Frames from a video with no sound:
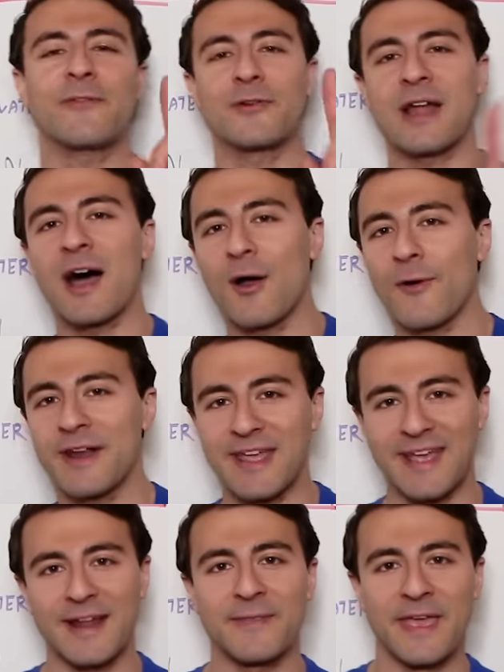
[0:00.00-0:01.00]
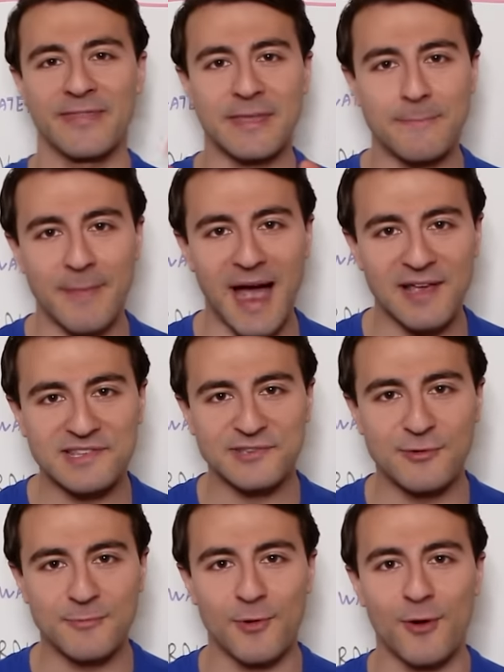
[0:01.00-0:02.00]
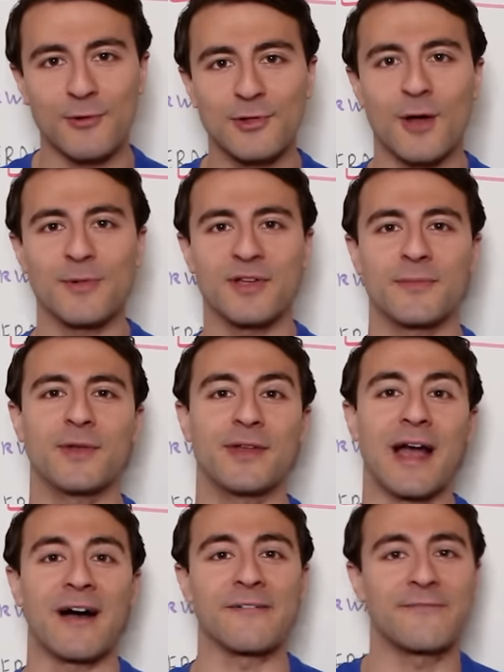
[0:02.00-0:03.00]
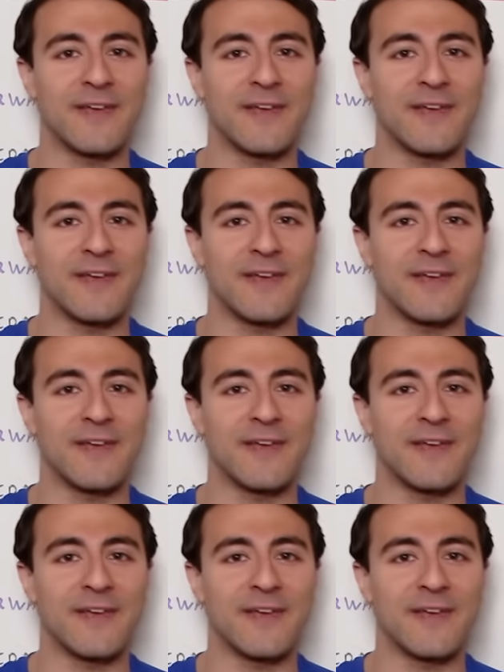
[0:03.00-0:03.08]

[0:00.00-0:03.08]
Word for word: if you're not already in the MySwimPro global community on